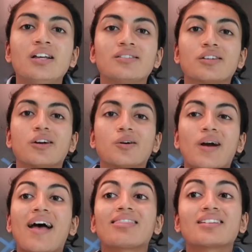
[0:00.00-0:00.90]

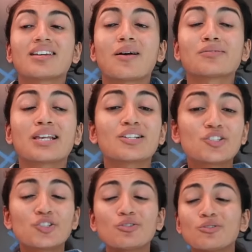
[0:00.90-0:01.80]
So at that time I was like,
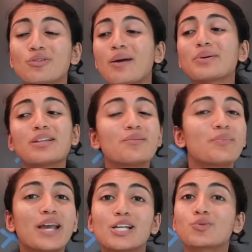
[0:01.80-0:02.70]
shoot, I'm getting
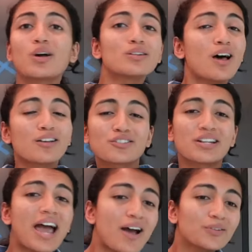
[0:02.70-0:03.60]
paid $12
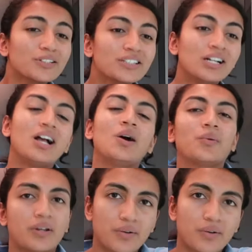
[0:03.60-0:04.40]
an hour when